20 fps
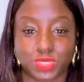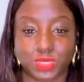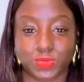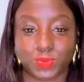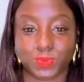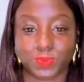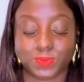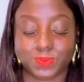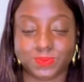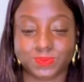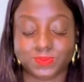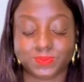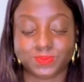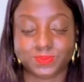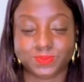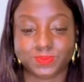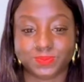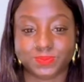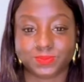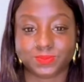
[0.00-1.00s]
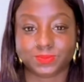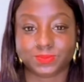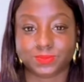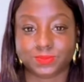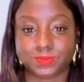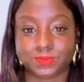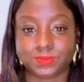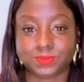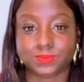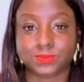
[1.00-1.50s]

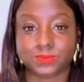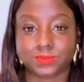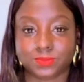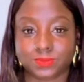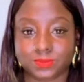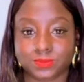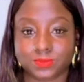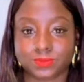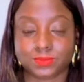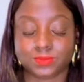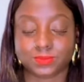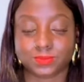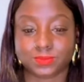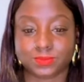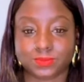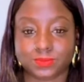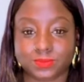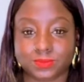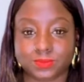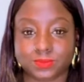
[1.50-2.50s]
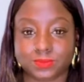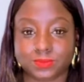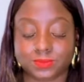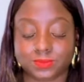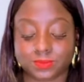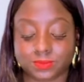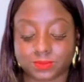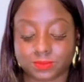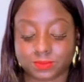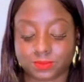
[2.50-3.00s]

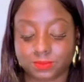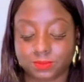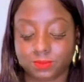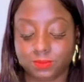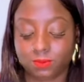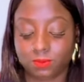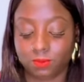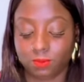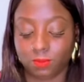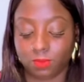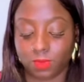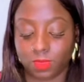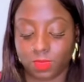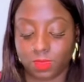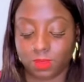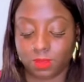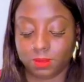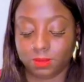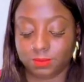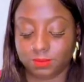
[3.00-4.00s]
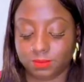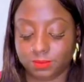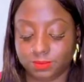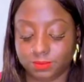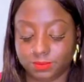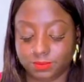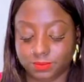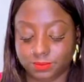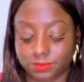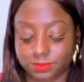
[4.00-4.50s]

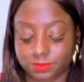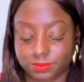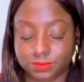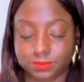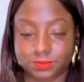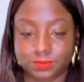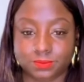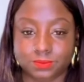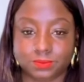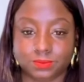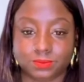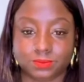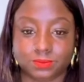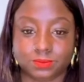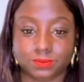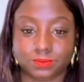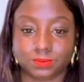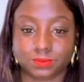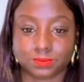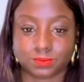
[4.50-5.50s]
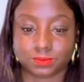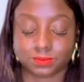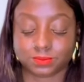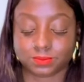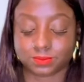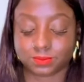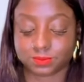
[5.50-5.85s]
The person shown says nothing.